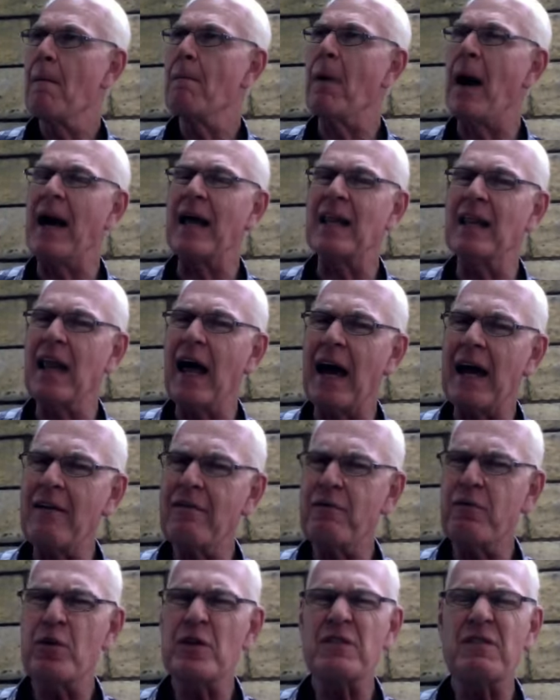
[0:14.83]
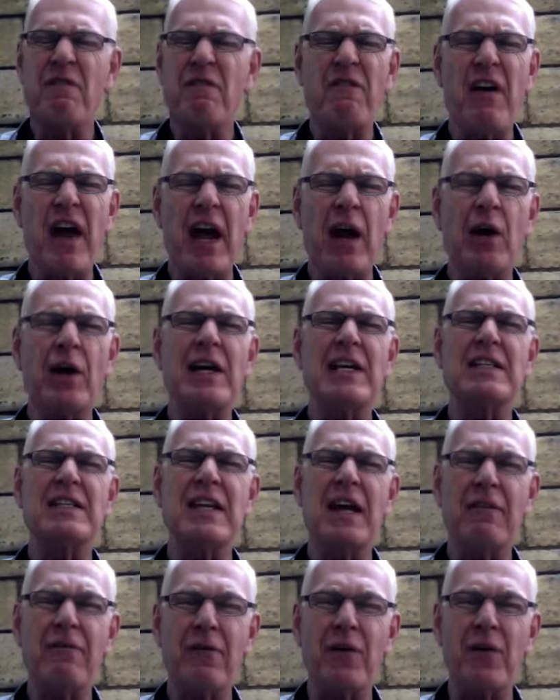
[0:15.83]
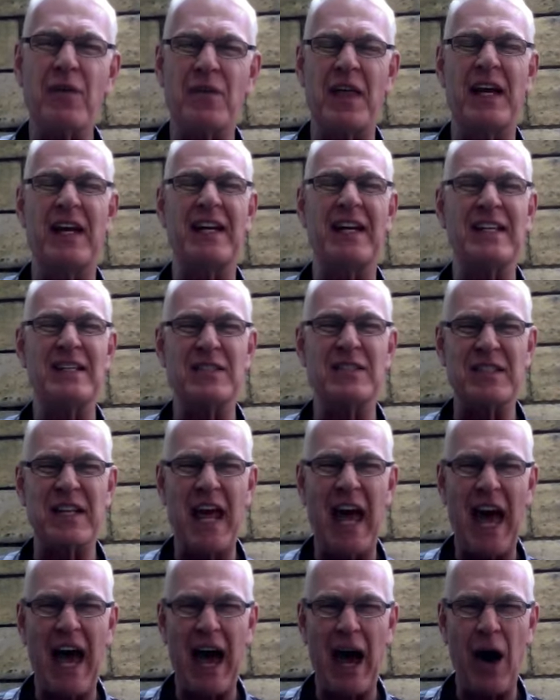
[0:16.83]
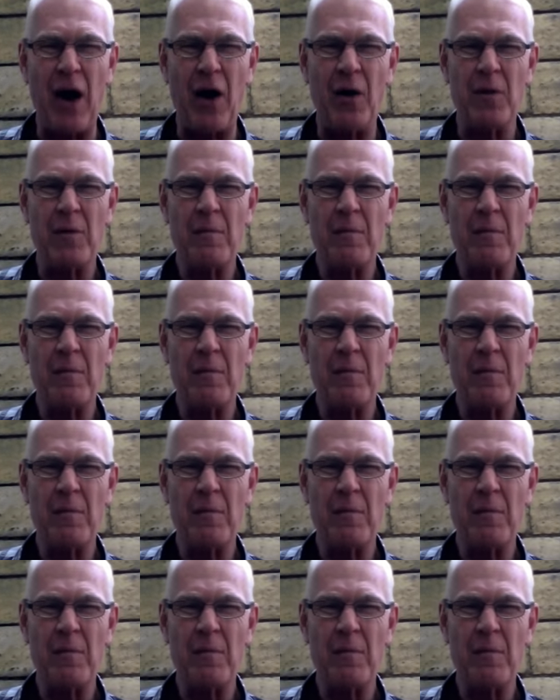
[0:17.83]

My life was very different than it is now.